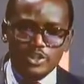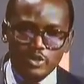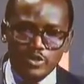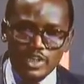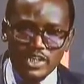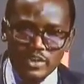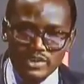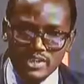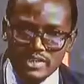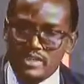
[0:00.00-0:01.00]
of State House as
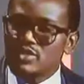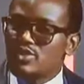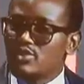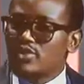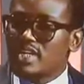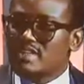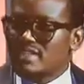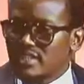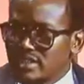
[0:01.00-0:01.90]
an institution has changed.